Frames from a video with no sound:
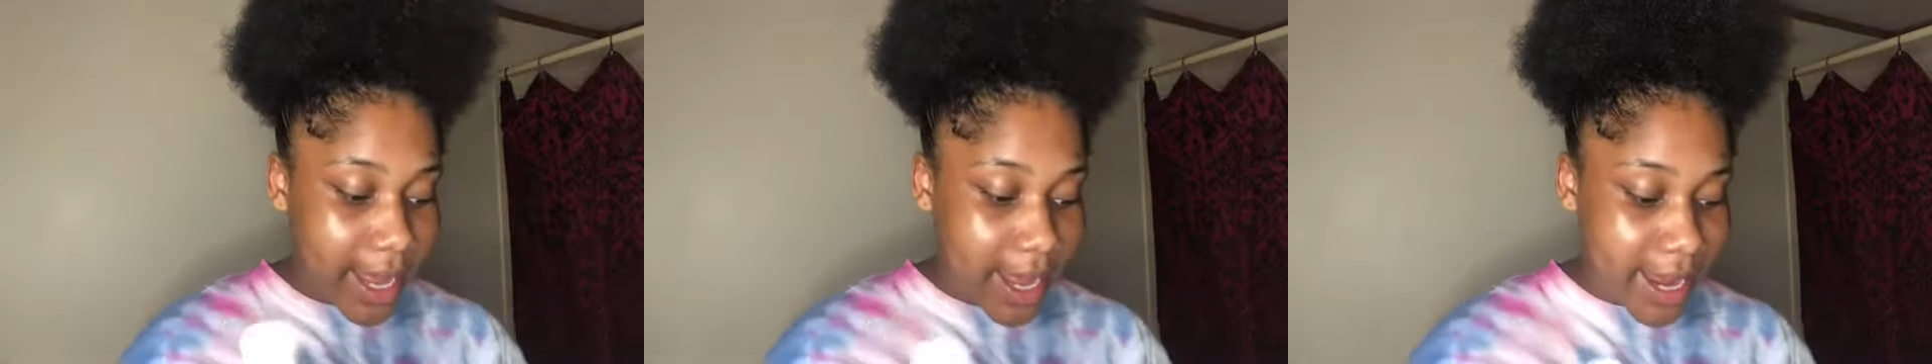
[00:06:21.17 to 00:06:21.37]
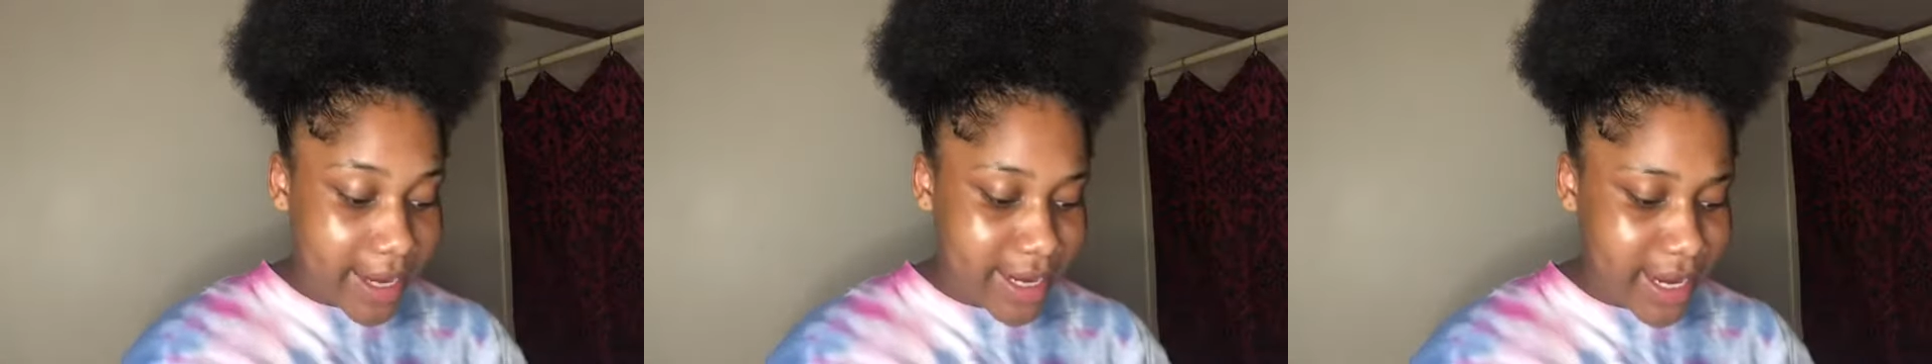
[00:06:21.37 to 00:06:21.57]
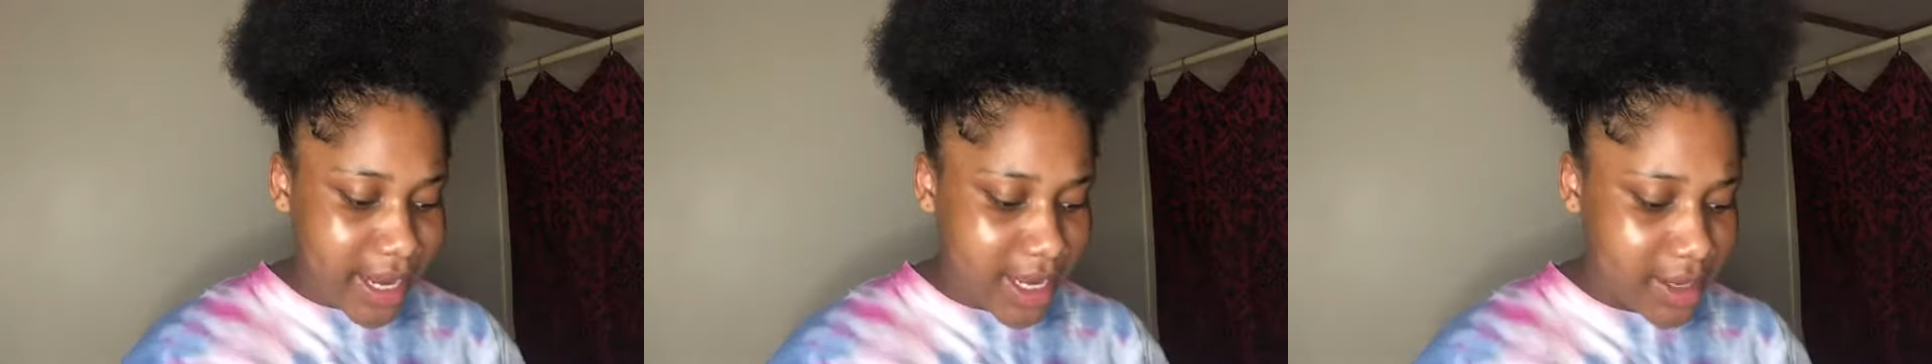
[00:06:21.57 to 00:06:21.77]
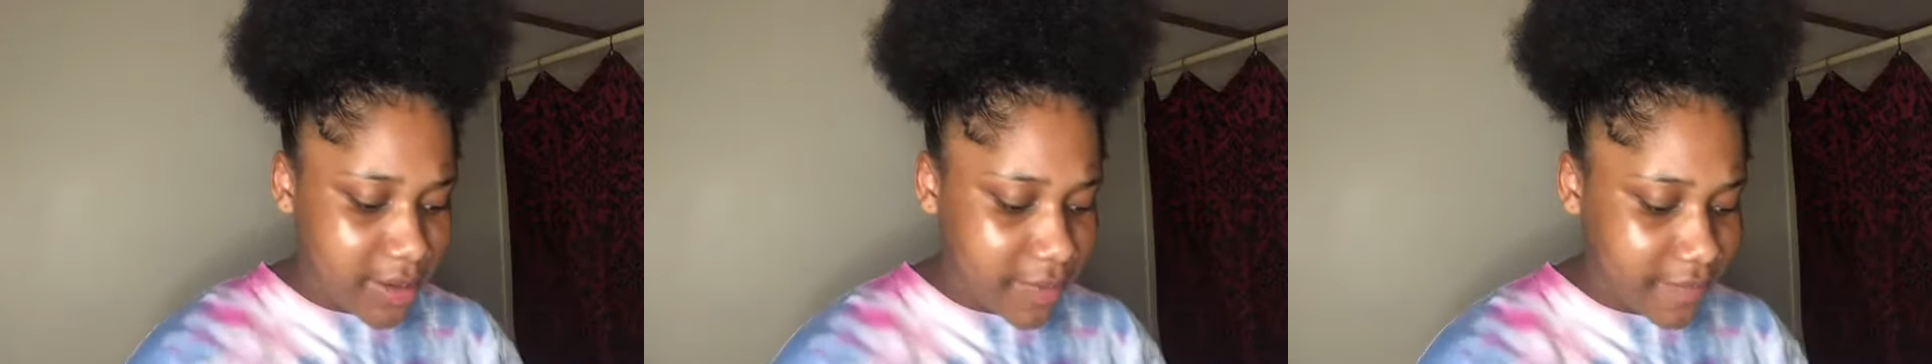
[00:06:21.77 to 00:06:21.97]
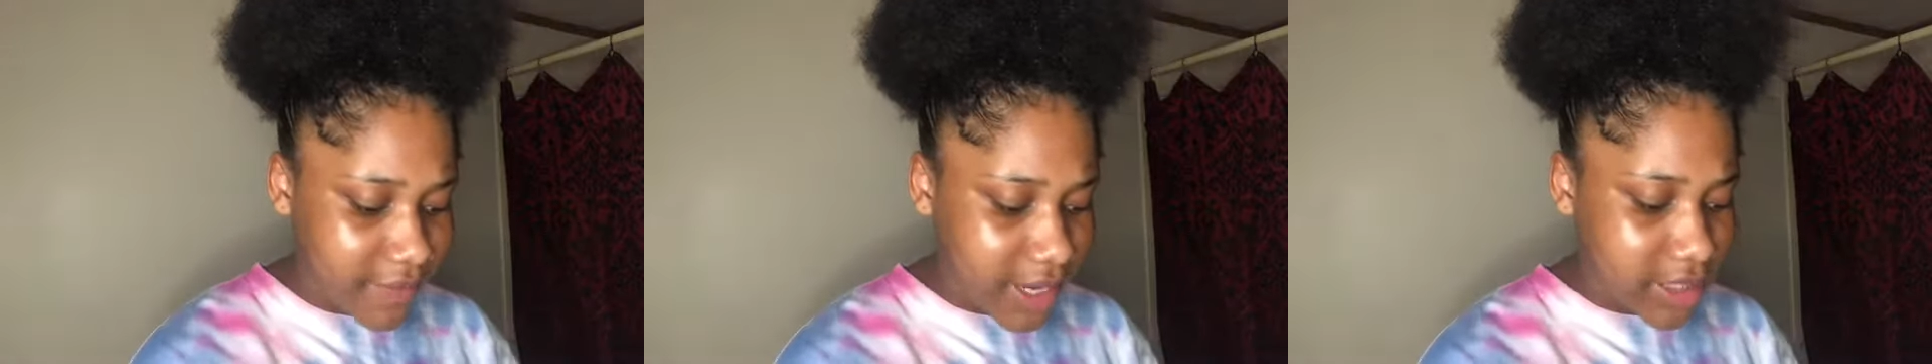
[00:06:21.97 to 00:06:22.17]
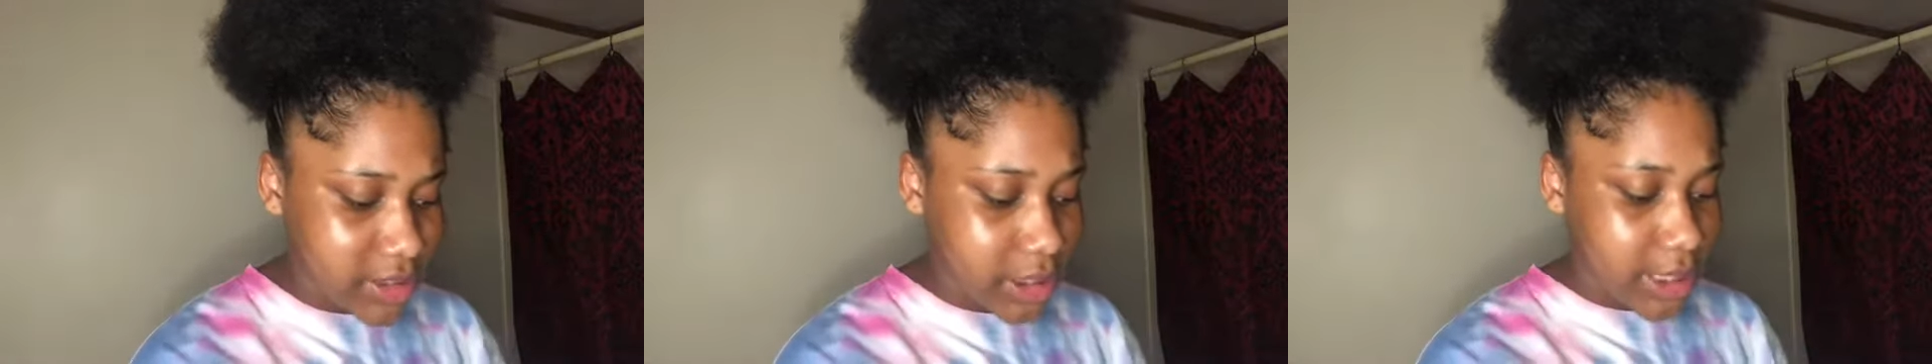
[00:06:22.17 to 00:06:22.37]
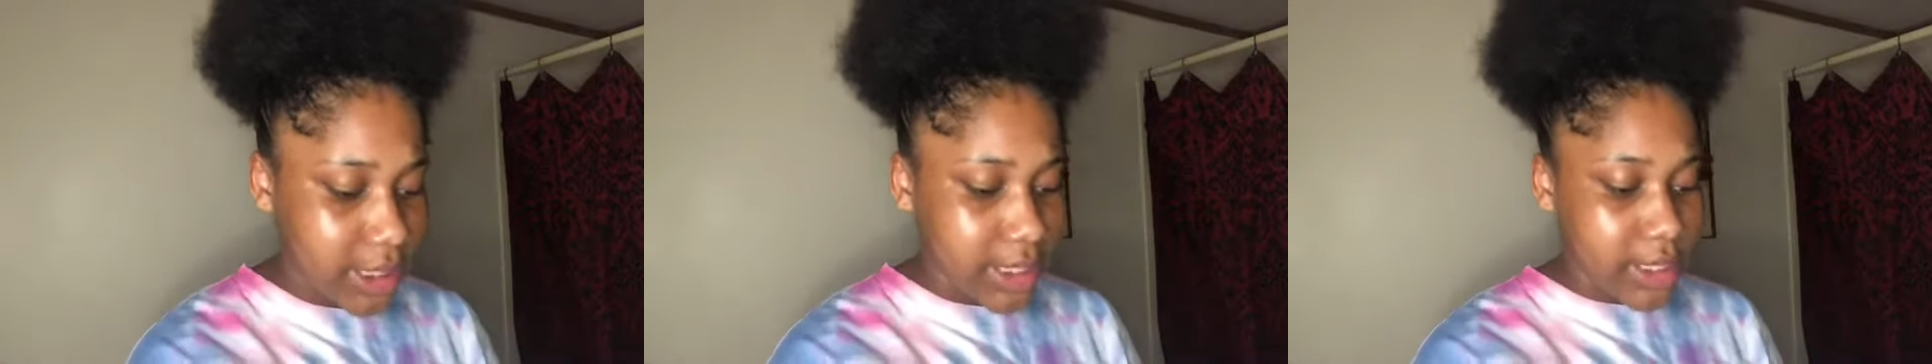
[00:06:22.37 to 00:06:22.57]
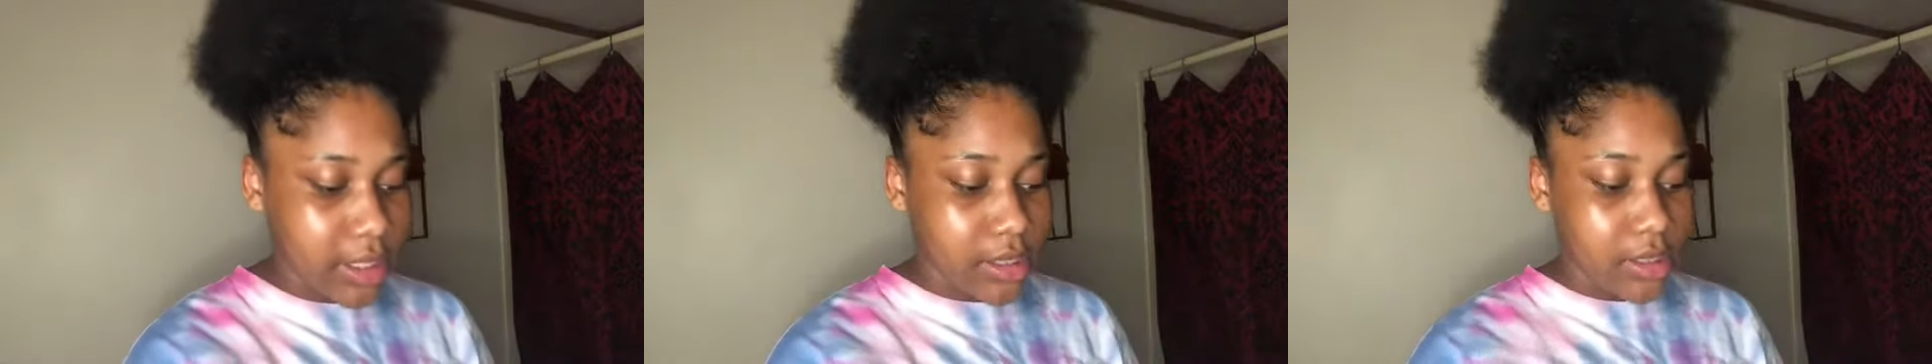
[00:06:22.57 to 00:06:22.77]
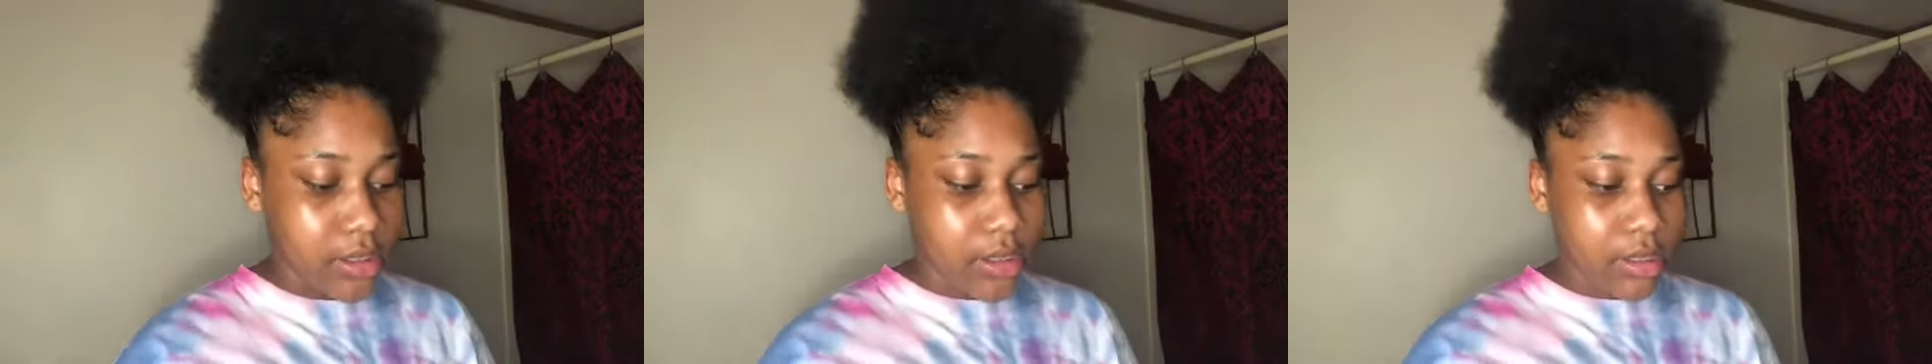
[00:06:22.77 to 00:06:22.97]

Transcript: And I advise y'all to get